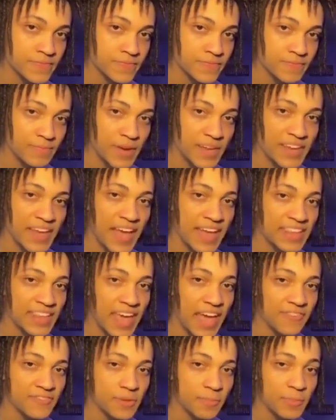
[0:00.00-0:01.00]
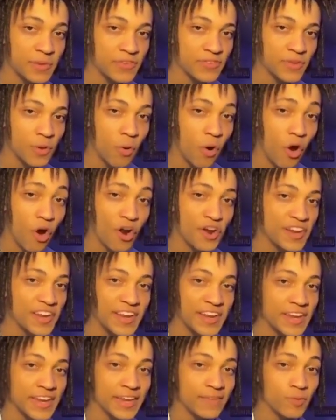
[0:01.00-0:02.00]
My dad laughed at me so hard he
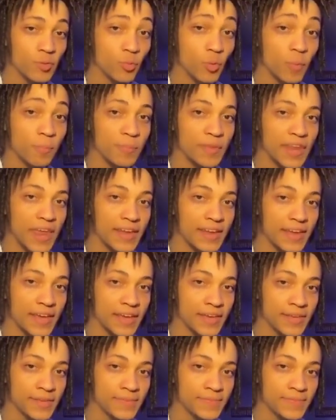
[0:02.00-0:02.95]
didn't even whoop me that day.